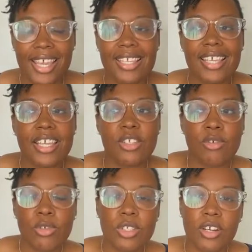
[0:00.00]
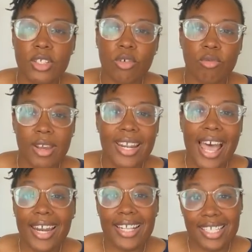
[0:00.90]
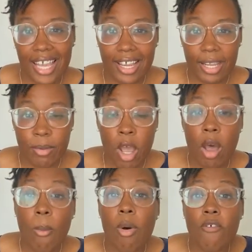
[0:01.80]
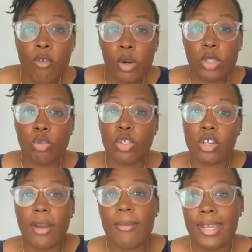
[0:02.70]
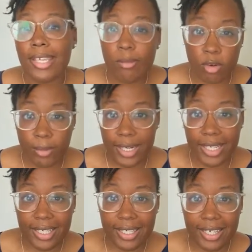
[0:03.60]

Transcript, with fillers: is that you start to run out of time before you start making more money.